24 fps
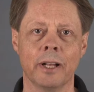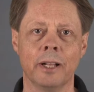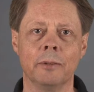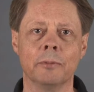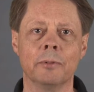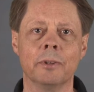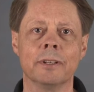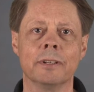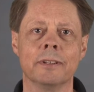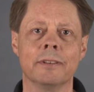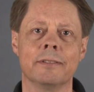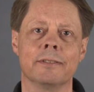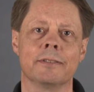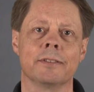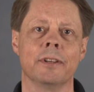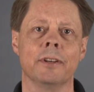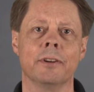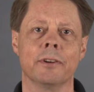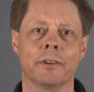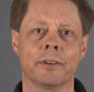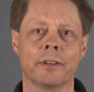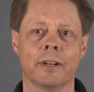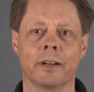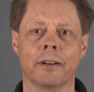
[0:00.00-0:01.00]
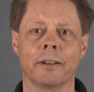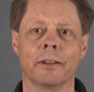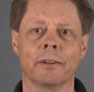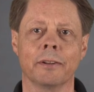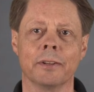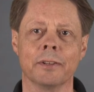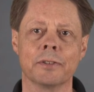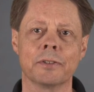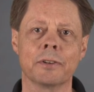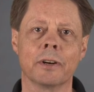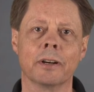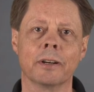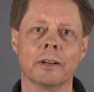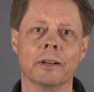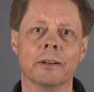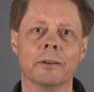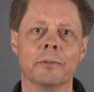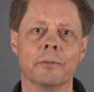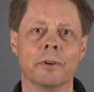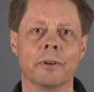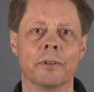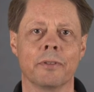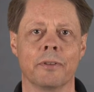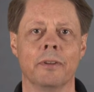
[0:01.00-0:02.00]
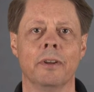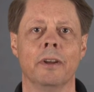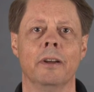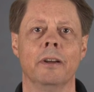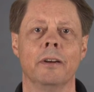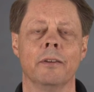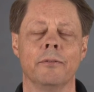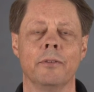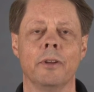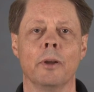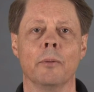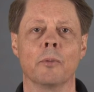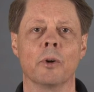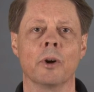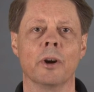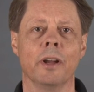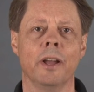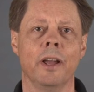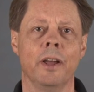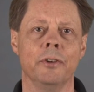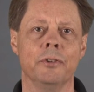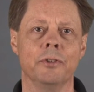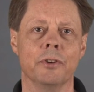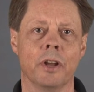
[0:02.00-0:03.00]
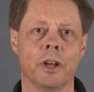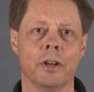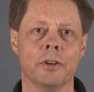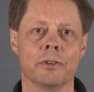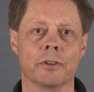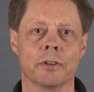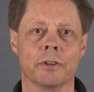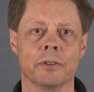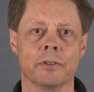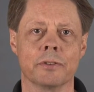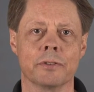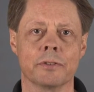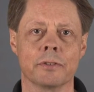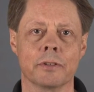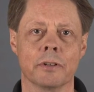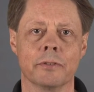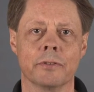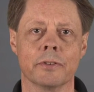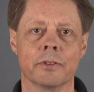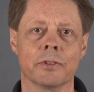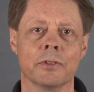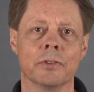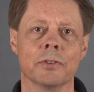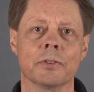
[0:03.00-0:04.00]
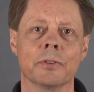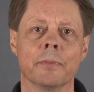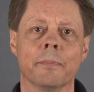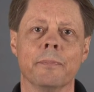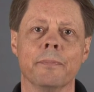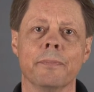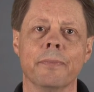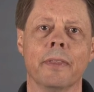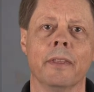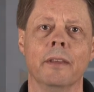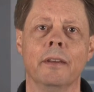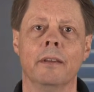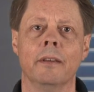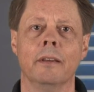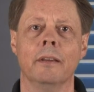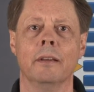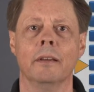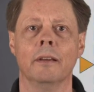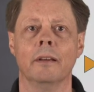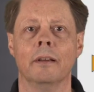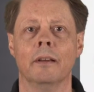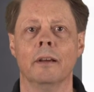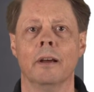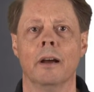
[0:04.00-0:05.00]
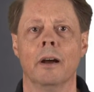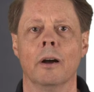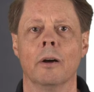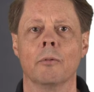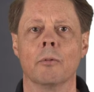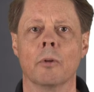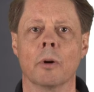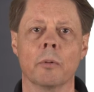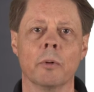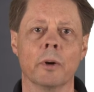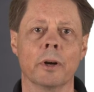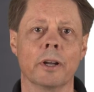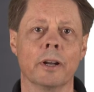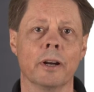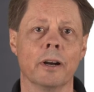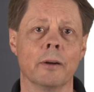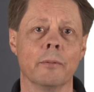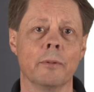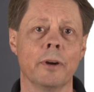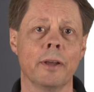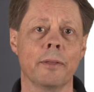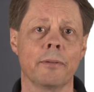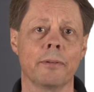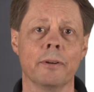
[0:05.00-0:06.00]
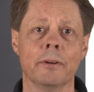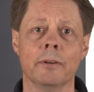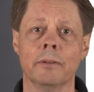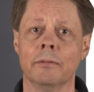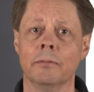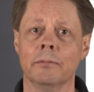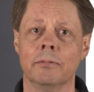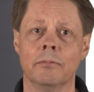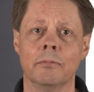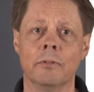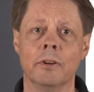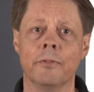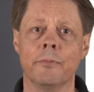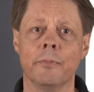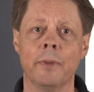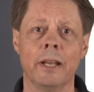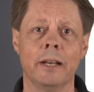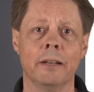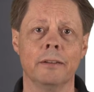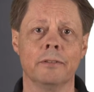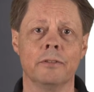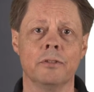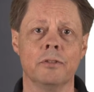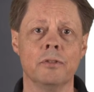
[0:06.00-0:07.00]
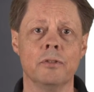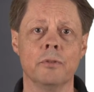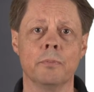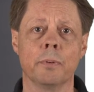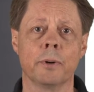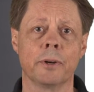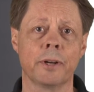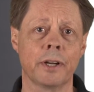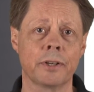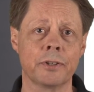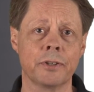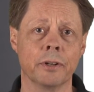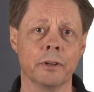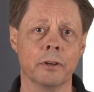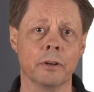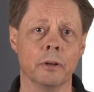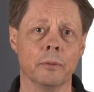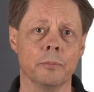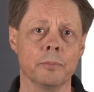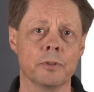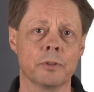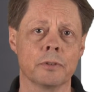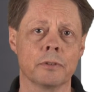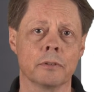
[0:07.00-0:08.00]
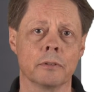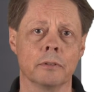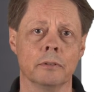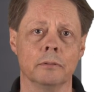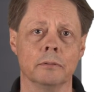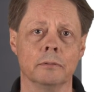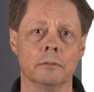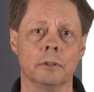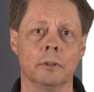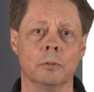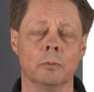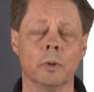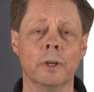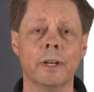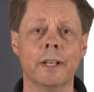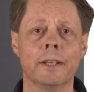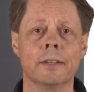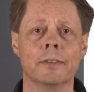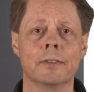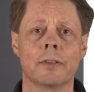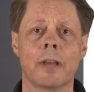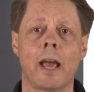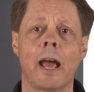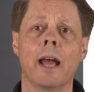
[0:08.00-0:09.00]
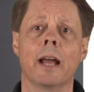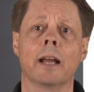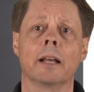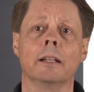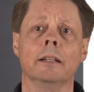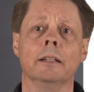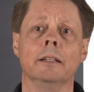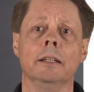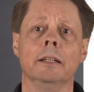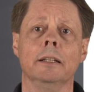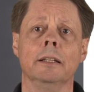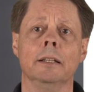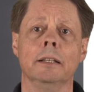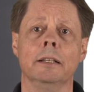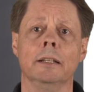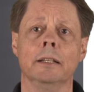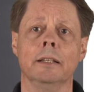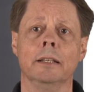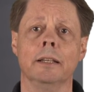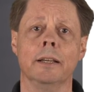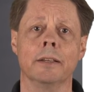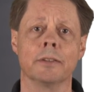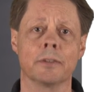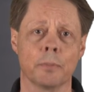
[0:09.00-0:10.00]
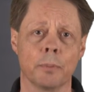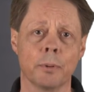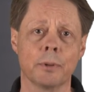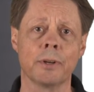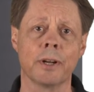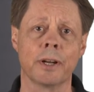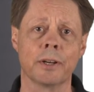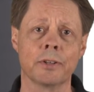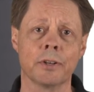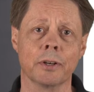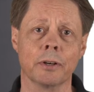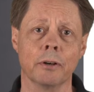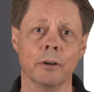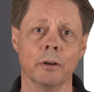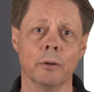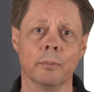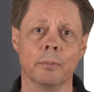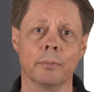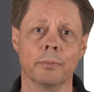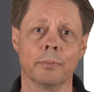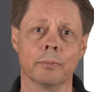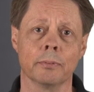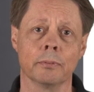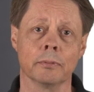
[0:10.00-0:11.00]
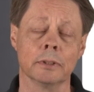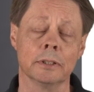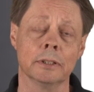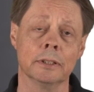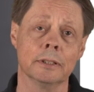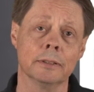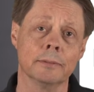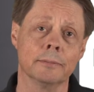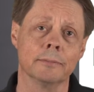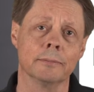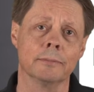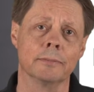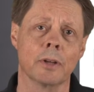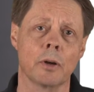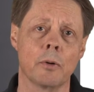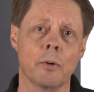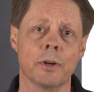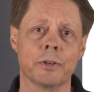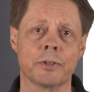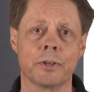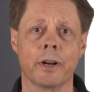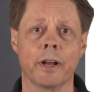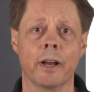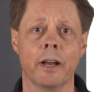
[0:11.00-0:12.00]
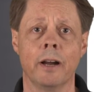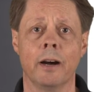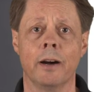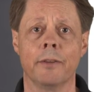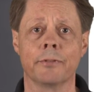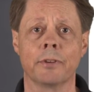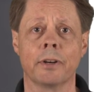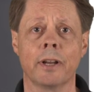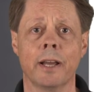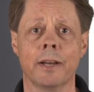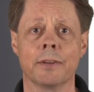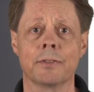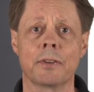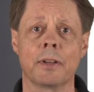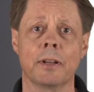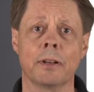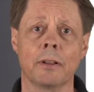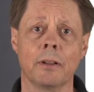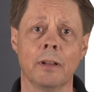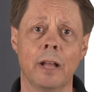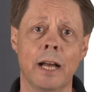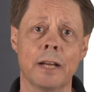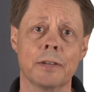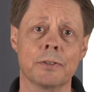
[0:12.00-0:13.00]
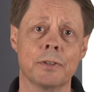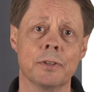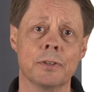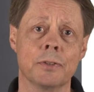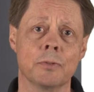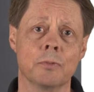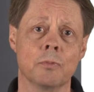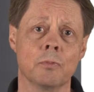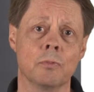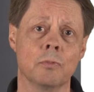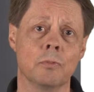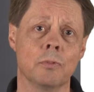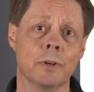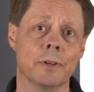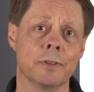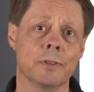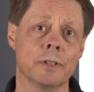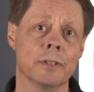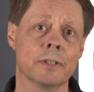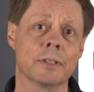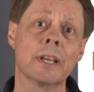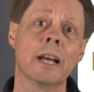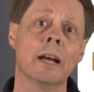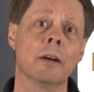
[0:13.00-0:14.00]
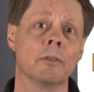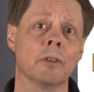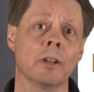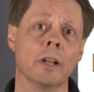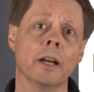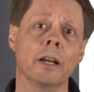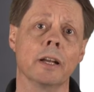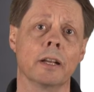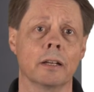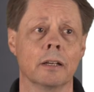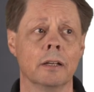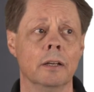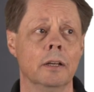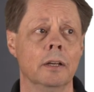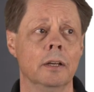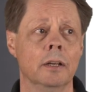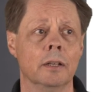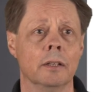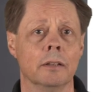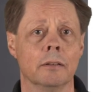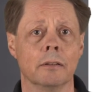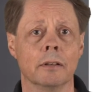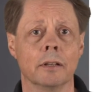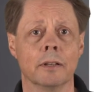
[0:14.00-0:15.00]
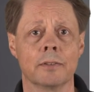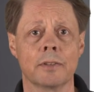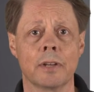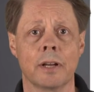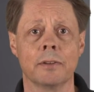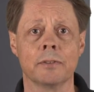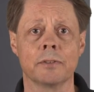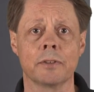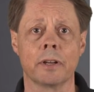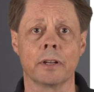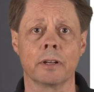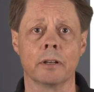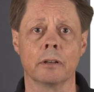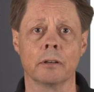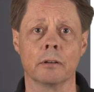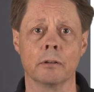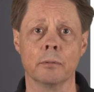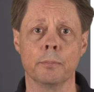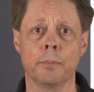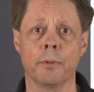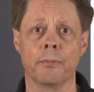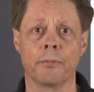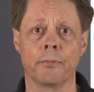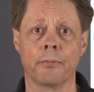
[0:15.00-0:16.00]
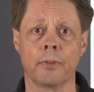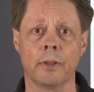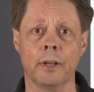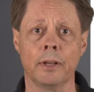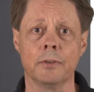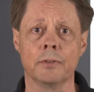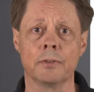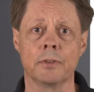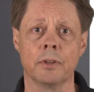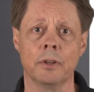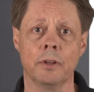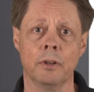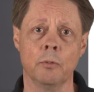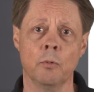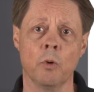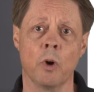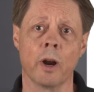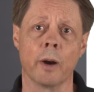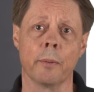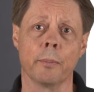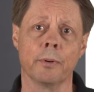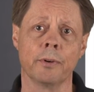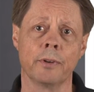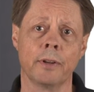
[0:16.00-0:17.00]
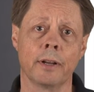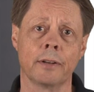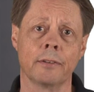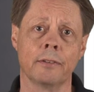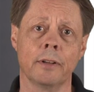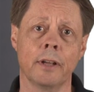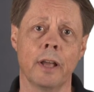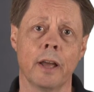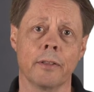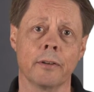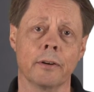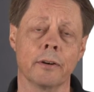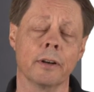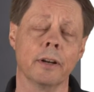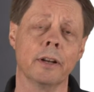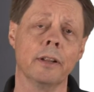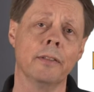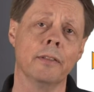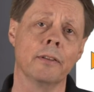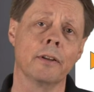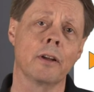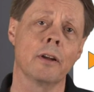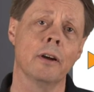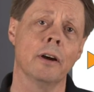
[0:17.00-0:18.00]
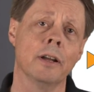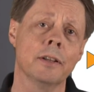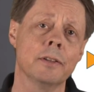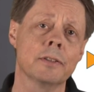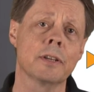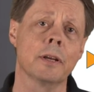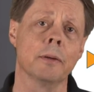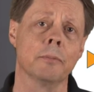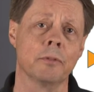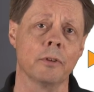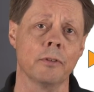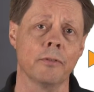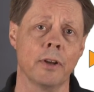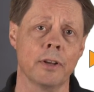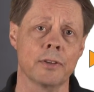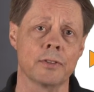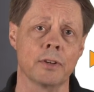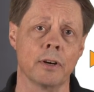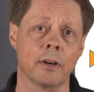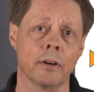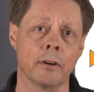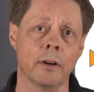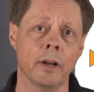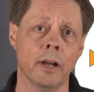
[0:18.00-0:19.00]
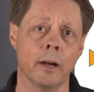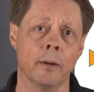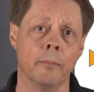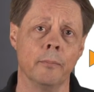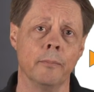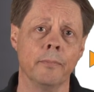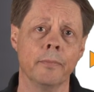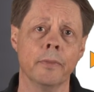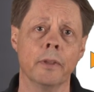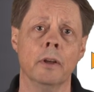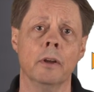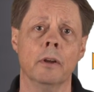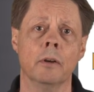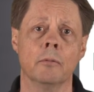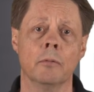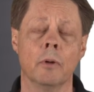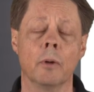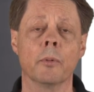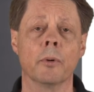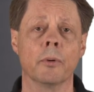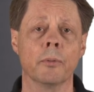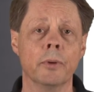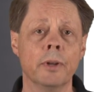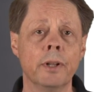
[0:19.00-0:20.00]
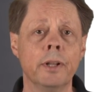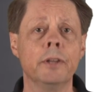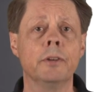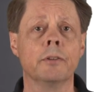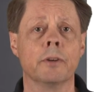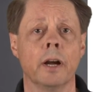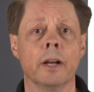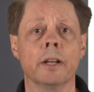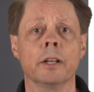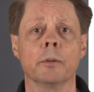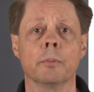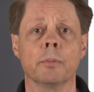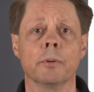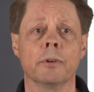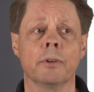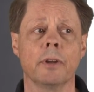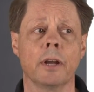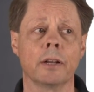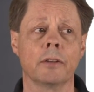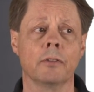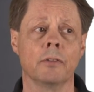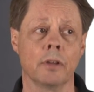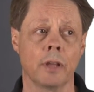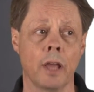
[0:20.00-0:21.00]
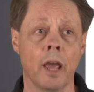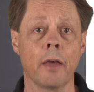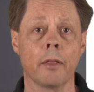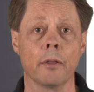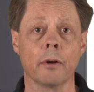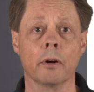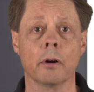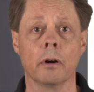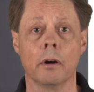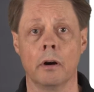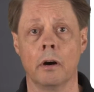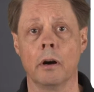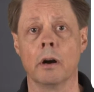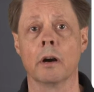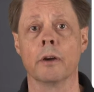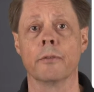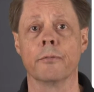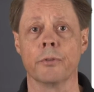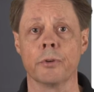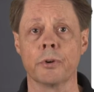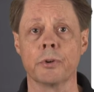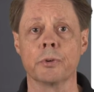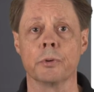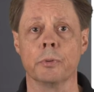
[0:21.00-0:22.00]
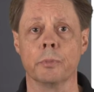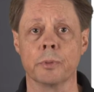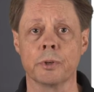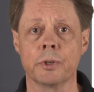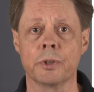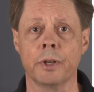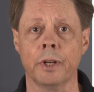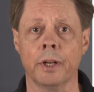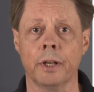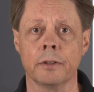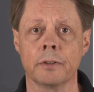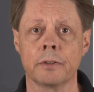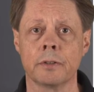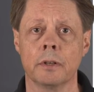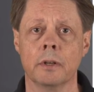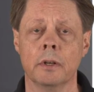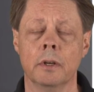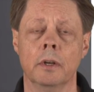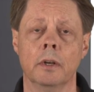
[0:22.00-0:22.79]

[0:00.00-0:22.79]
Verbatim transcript: Elwood, Senior Technical Instructor with VMware Education Services. We're working our way through. We've made it to protection groups. Well, what exactly is a protection group? Well, the question I often ask in class is, what does it sound like? Well, it sounds like a group of things that you want to protect together. And in the concept of SRM, what we're really trying to protect together are virtual machines.